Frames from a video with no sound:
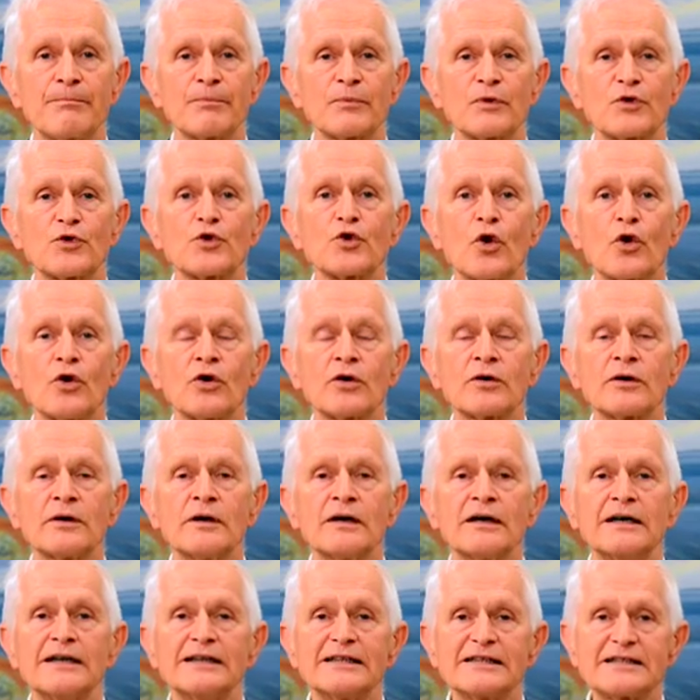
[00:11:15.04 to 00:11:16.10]
drawn
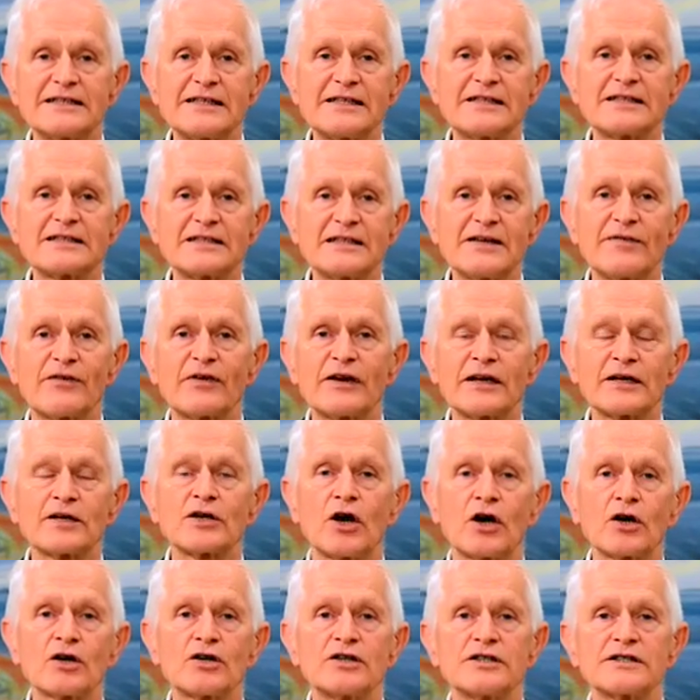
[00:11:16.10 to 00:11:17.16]
6 different
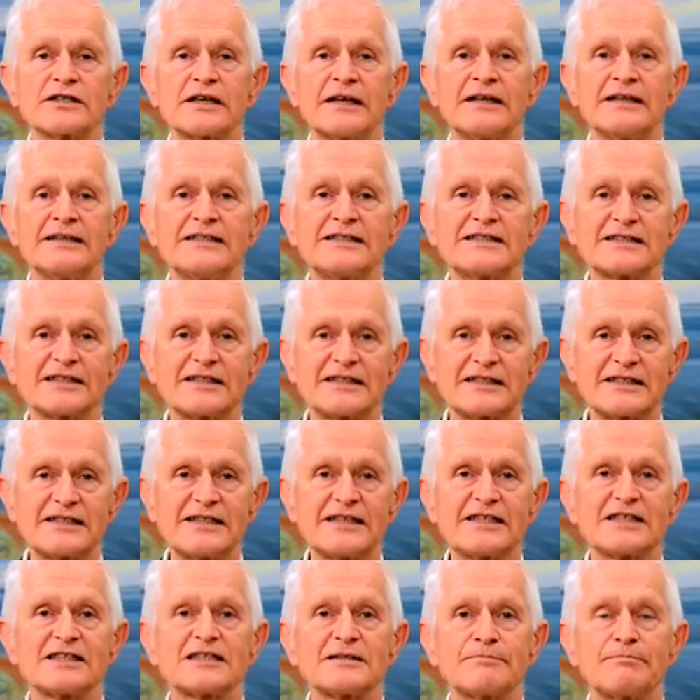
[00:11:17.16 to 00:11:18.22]
colors, and it's the
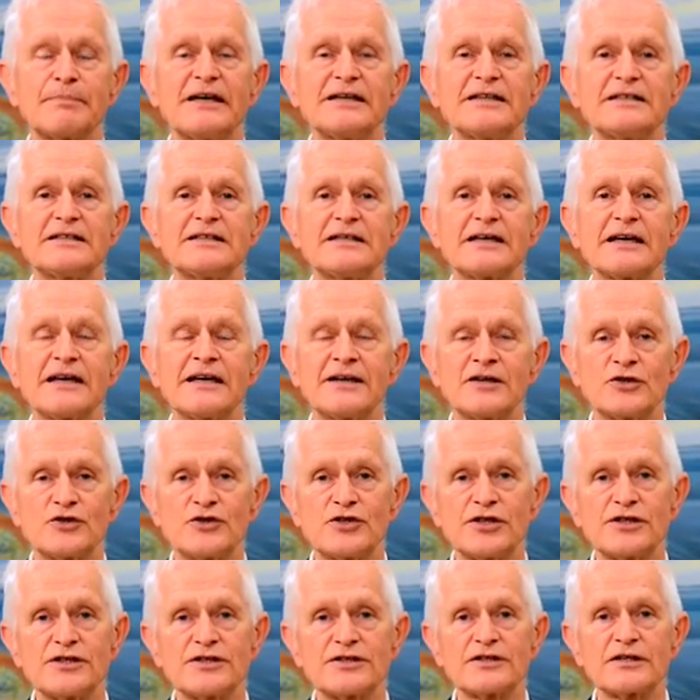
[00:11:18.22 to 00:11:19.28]
6 basic
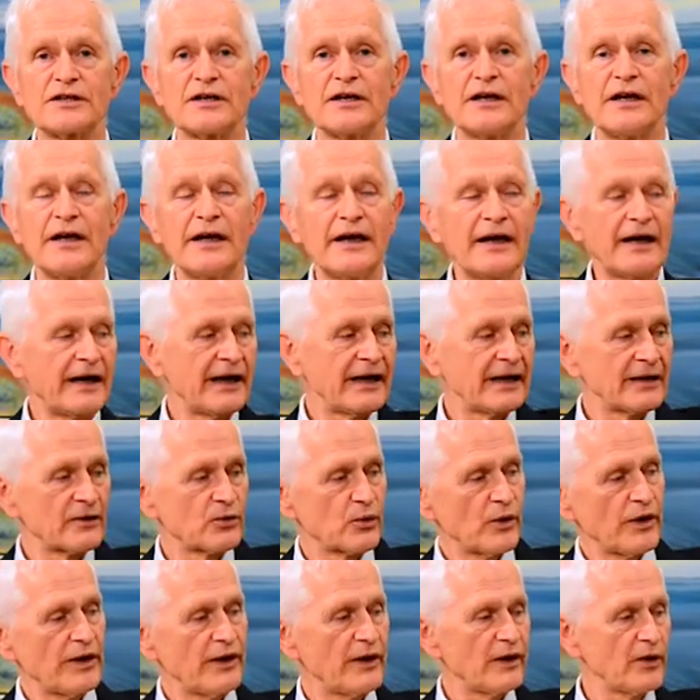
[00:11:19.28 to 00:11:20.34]
energies. And
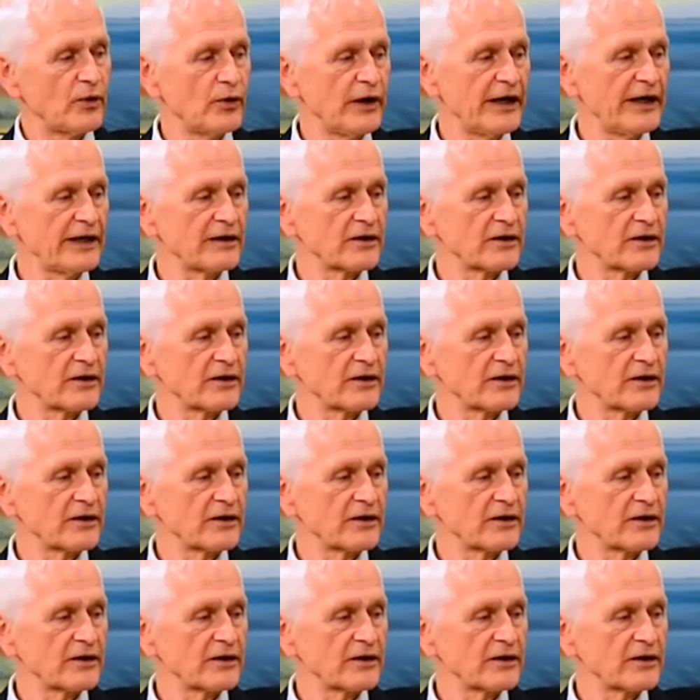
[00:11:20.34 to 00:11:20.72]
with red